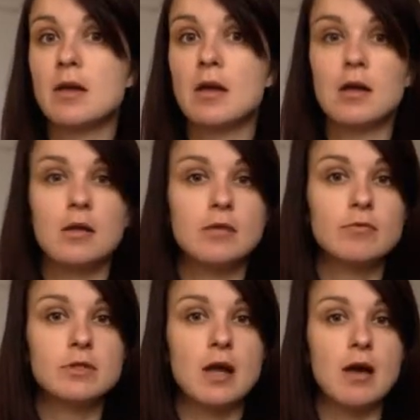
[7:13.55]
it
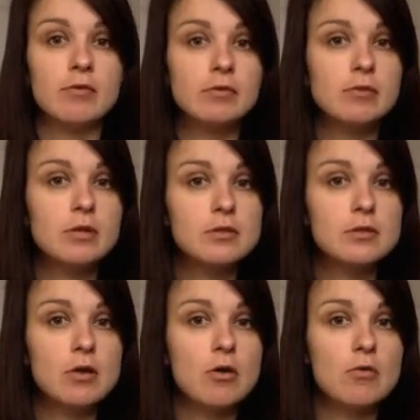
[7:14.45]
was covered in the
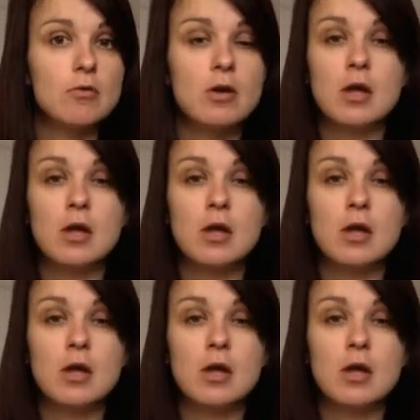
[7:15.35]
snow